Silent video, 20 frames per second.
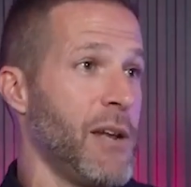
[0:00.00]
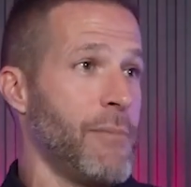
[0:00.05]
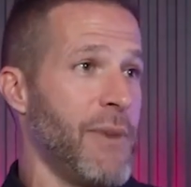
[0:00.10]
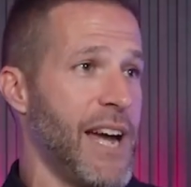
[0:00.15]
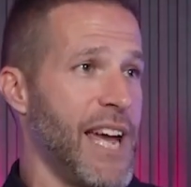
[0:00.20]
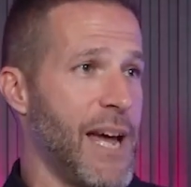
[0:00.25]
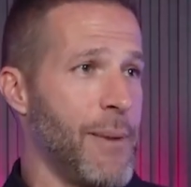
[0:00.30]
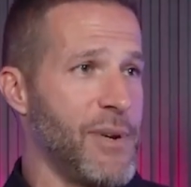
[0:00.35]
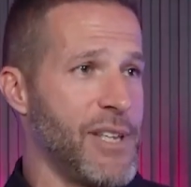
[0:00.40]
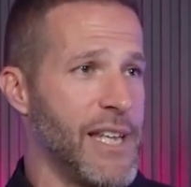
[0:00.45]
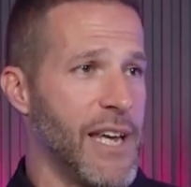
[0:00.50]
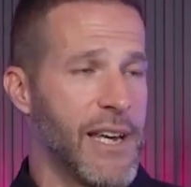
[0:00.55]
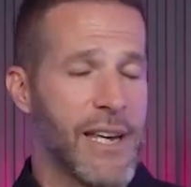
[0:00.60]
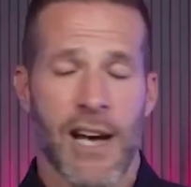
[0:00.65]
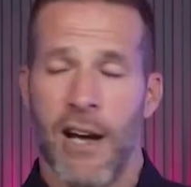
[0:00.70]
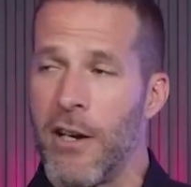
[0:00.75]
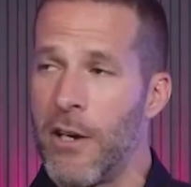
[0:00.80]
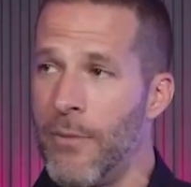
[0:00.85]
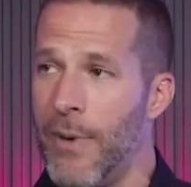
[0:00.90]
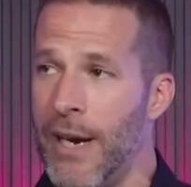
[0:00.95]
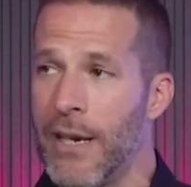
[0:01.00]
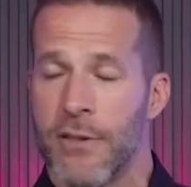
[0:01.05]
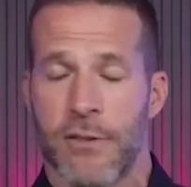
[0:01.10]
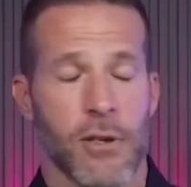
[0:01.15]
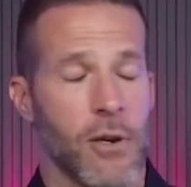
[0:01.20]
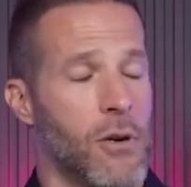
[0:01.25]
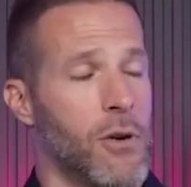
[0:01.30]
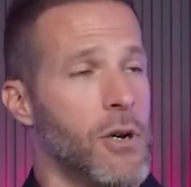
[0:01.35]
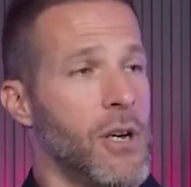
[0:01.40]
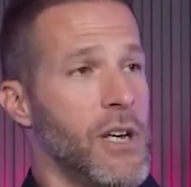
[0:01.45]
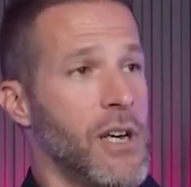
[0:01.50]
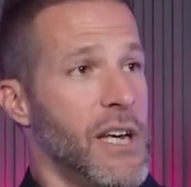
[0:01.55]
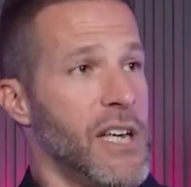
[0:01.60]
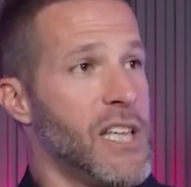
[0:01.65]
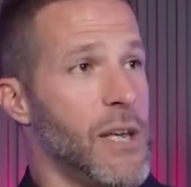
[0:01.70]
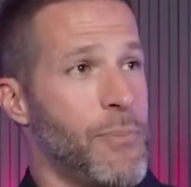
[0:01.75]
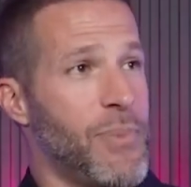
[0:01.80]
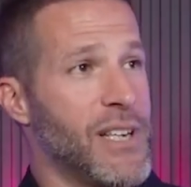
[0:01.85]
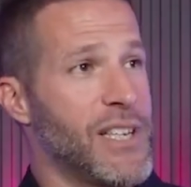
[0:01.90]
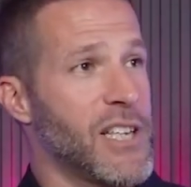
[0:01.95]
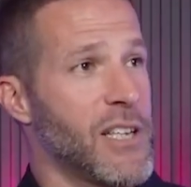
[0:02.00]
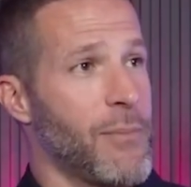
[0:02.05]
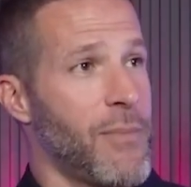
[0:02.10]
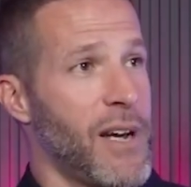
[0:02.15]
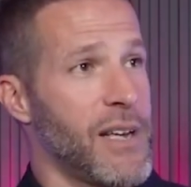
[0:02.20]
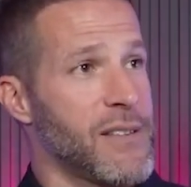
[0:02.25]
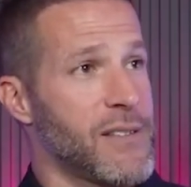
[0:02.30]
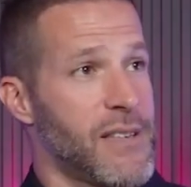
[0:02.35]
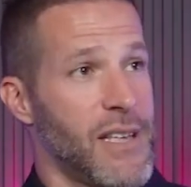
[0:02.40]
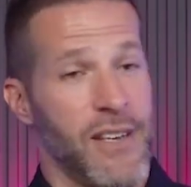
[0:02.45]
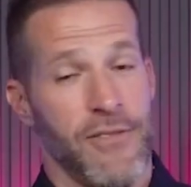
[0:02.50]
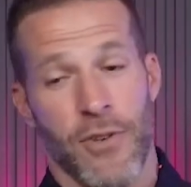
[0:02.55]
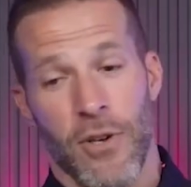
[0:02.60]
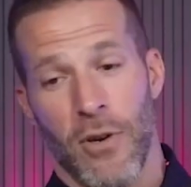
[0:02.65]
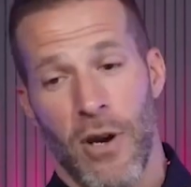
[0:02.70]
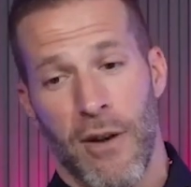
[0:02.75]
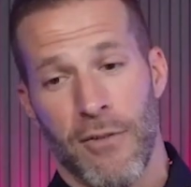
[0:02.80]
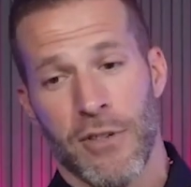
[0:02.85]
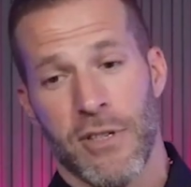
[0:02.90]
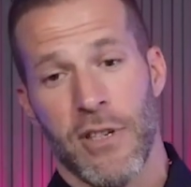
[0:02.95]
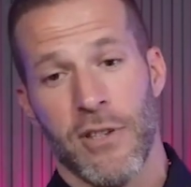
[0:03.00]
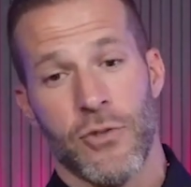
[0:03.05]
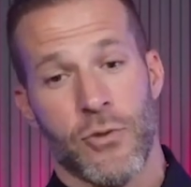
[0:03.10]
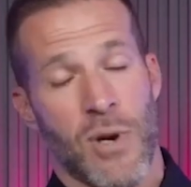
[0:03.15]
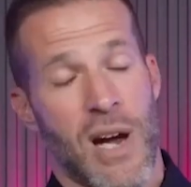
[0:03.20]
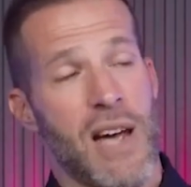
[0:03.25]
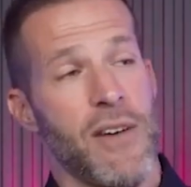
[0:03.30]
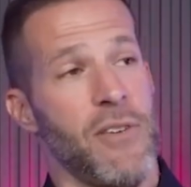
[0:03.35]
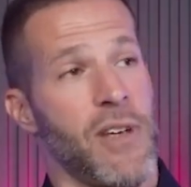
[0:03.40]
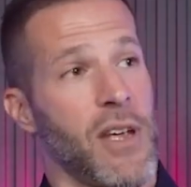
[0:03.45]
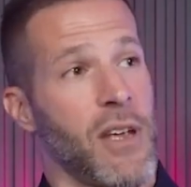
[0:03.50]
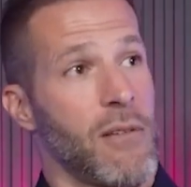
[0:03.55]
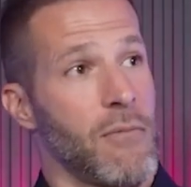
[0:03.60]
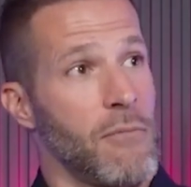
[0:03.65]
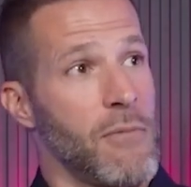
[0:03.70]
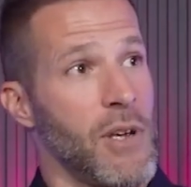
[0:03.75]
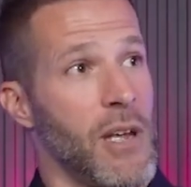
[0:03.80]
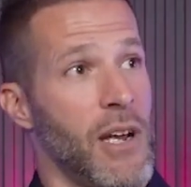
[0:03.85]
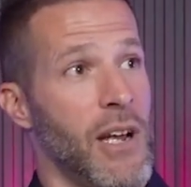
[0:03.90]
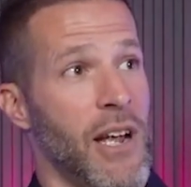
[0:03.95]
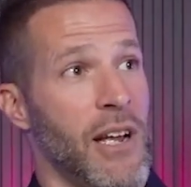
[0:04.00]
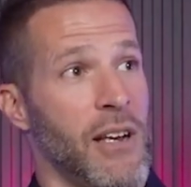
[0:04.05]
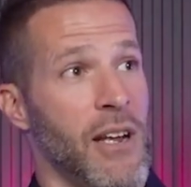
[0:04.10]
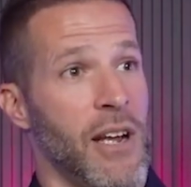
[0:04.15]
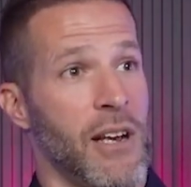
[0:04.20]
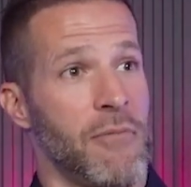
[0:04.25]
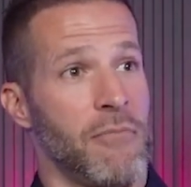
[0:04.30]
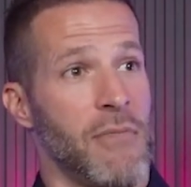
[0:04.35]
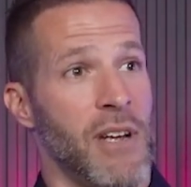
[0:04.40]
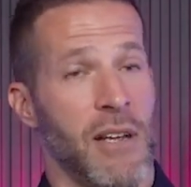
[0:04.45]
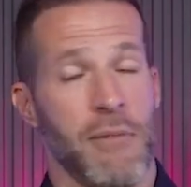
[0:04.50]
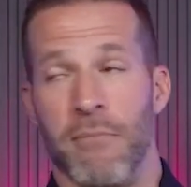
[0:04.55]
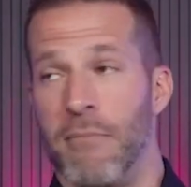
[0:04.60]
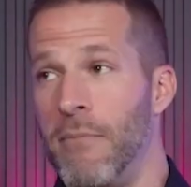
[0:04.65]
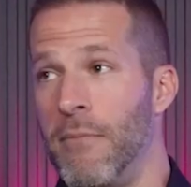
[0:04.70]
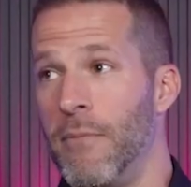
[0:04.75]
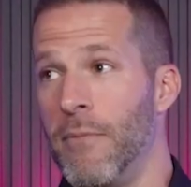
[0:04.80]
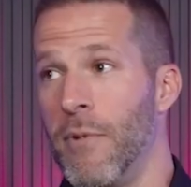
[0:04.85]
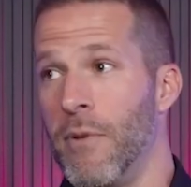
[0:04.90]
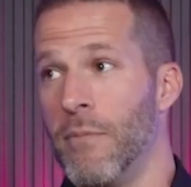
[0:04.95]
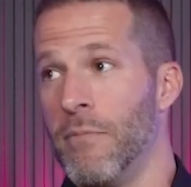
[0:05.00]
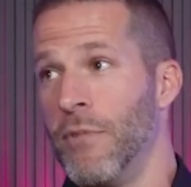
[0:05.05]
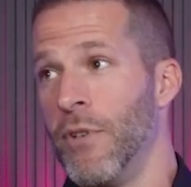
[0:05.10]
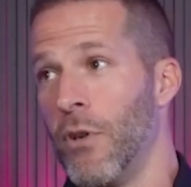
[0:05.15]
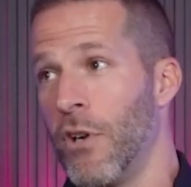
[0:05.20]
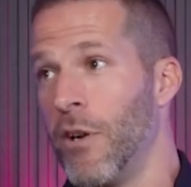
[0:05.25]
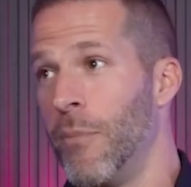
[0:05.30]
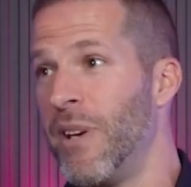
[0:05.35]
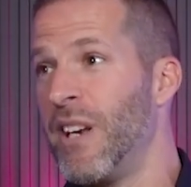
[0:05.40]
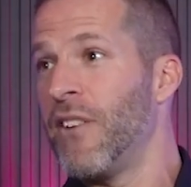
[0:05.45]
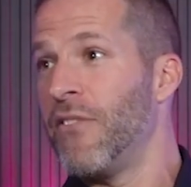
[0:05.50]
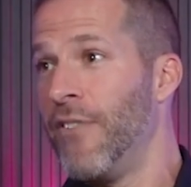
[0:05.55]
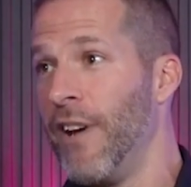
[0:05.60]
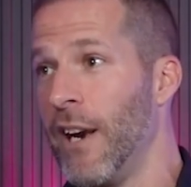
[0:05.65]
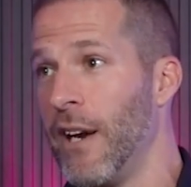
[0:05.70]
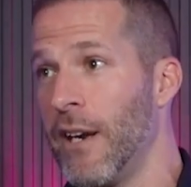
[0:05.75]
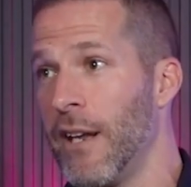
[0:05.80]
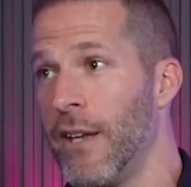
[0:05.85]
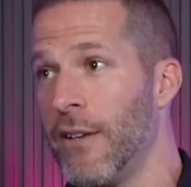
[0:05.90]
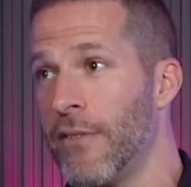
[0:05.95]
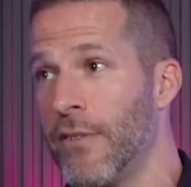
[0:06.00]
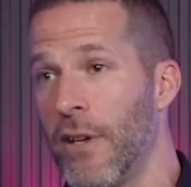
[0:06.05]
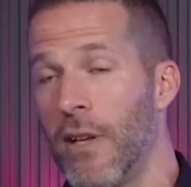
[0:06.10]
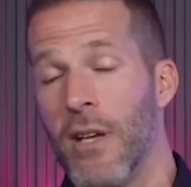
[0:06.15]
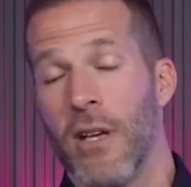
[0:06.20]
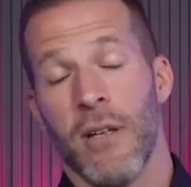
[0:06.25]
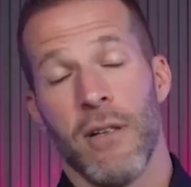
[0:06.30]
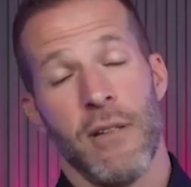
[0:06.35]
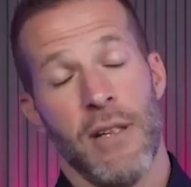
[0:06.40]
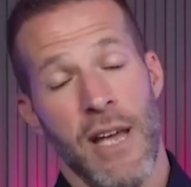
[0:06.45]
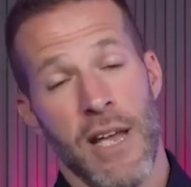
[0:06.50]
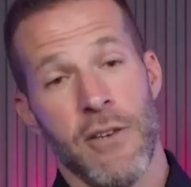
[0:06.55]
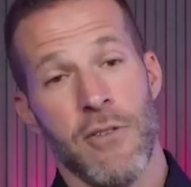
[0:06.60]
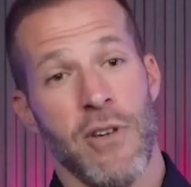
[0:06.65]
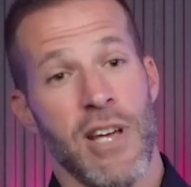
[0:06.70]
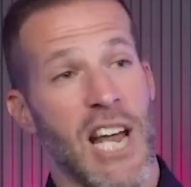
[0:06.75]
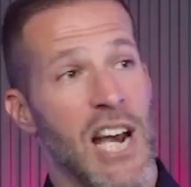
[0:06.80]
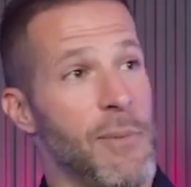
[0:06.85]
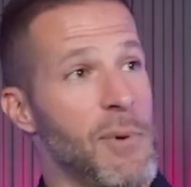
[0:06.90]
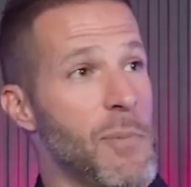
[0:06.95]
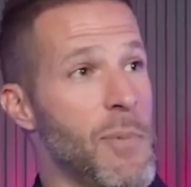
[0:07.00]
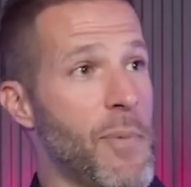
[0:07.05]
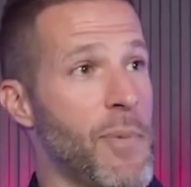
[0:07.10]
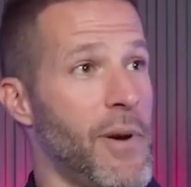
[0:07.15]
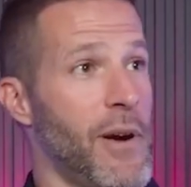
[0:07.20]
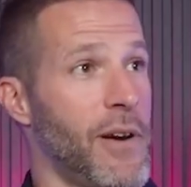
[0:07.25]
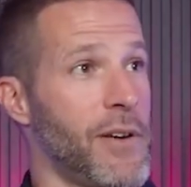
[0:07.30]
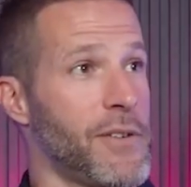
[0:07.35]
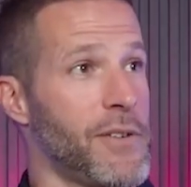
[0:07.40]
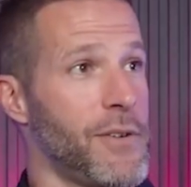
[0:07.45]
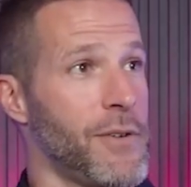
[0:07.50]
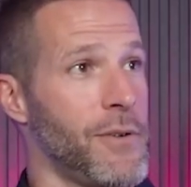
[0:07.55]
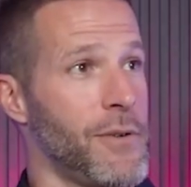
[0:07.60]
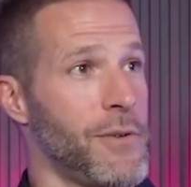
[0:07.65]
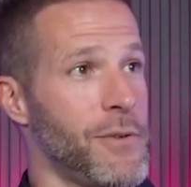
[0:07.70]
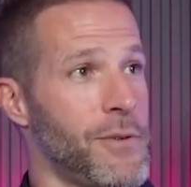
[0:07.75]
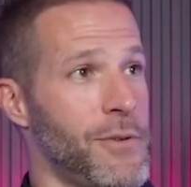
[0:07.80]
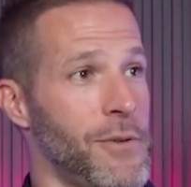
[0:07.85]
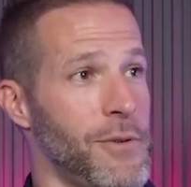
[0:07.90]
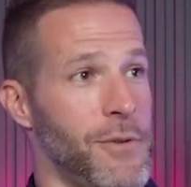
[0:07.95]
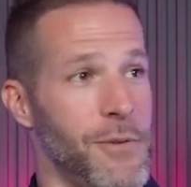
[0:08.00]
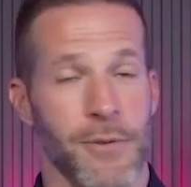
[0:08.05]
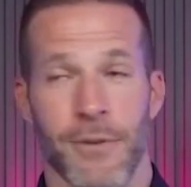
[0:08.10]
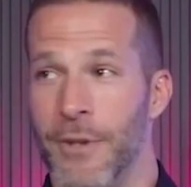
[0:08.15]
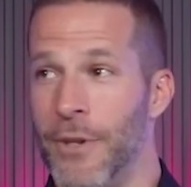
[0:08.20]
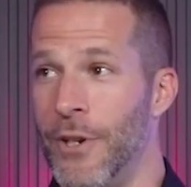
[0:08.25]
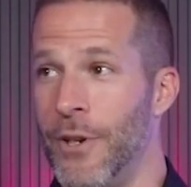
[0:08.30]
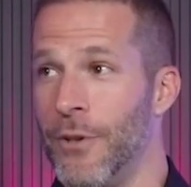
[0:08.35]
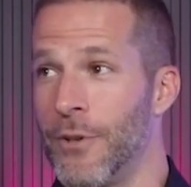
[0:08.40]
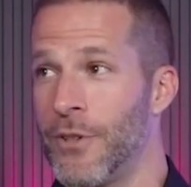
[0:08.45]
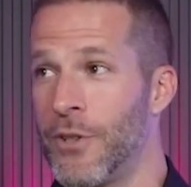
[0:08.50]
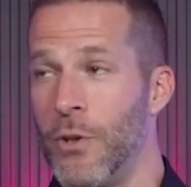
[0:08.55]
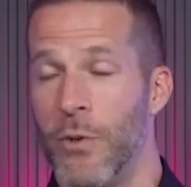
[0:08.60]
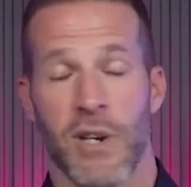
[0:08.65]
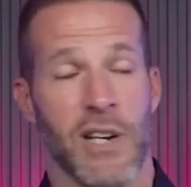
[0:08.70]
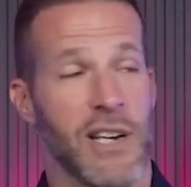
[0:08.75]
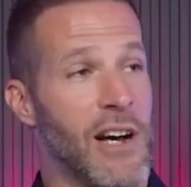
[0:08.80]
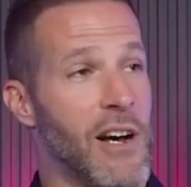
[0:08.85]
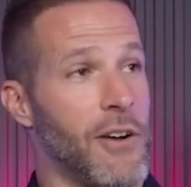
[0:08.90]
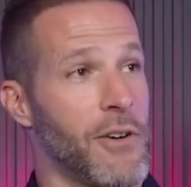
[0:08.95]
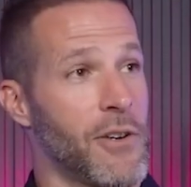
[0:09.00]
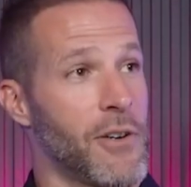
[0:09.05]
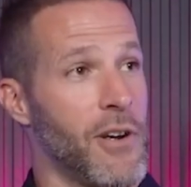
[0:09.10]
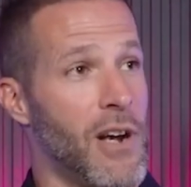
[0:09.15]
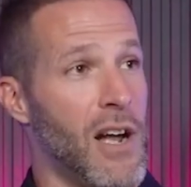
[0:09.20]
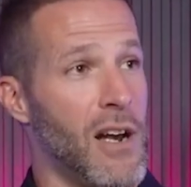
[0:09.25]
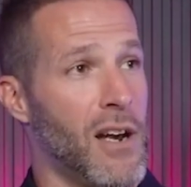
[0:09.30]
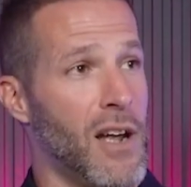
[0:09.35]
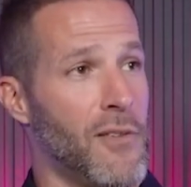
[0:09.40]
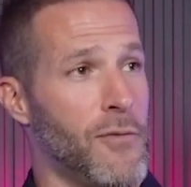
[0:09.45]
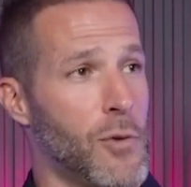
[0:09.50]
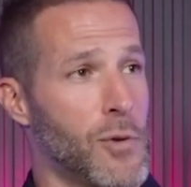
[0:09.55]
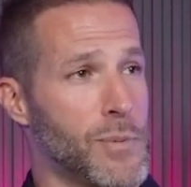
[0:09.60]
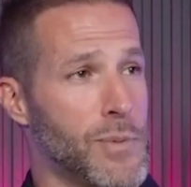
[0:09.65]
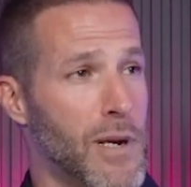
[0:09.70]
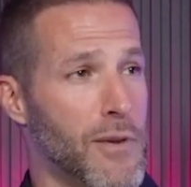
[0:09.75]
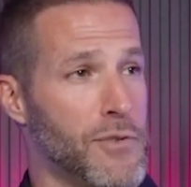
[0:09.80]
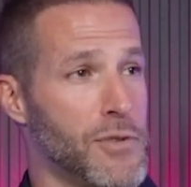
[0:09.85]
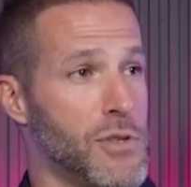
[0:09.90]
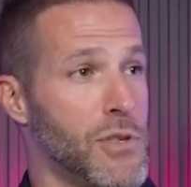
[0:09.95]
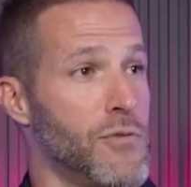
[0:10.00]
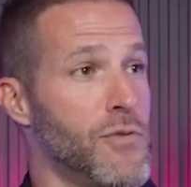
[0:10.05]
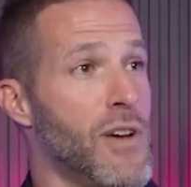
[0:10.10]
Miami-Dade County, right? So it depends on the mindset. If you're obviously driving and committing felonies, then you got to be prepared to encounter law enforcement officers.